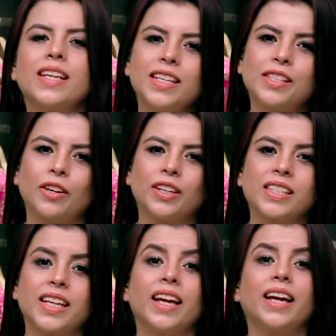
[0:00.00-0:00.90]
he's gonna
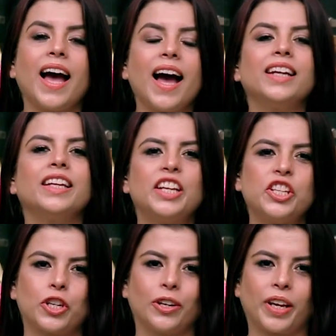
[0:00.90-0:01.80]
take at
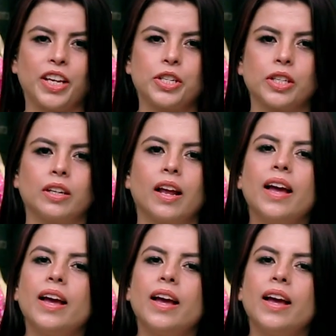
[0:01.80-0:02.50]
each location.